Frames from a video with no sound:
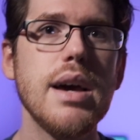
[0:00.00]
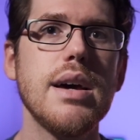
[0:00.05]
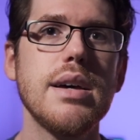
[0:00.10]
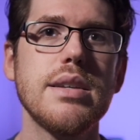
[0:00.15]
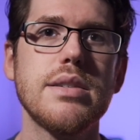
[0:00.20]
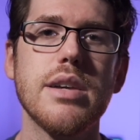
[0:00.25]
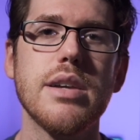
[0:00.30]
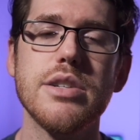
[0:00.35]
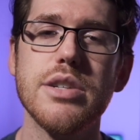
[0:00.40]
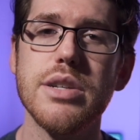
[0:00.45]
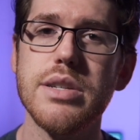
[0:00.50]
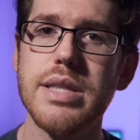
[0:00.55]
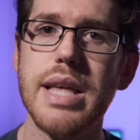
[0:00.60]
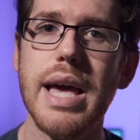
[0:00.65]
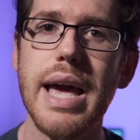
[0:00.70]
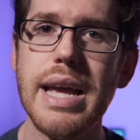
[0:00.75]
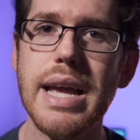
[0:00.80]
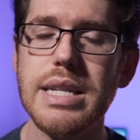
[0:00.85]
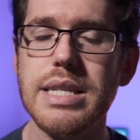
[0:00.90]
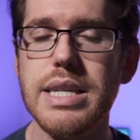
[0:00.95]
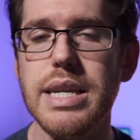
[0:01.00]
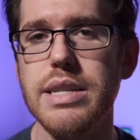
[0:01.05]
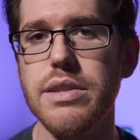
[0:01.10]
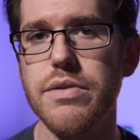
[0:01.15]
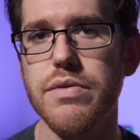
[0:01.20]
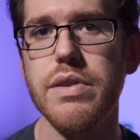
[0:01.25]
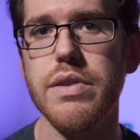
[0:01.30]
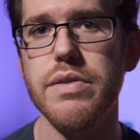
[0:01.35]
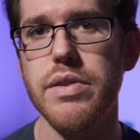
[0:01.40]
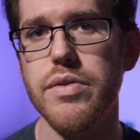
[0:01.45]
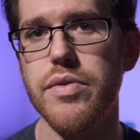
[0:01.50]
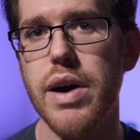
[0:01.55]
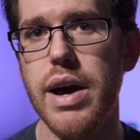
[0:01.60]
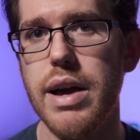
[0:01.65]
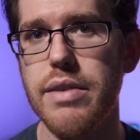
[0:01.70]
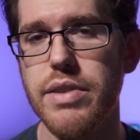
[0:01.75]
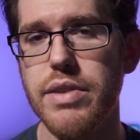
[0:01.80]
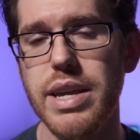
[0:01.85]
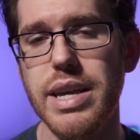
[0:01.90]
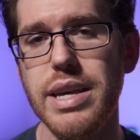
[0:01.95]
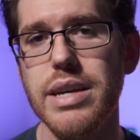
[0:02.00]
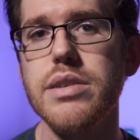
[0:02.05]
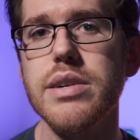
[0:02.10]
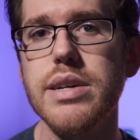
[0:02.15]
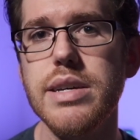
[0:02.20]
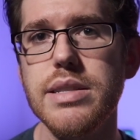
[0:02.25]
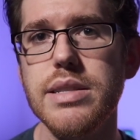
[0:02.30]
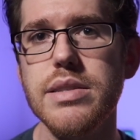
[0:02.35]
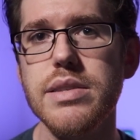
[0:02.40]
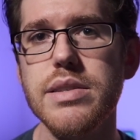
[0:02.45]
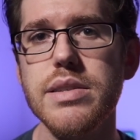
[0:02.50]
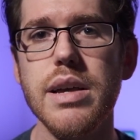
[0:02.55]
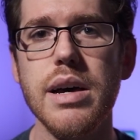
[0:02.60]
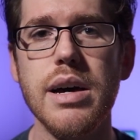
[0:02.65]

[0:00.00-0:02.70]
such as the 18-55 kit lens.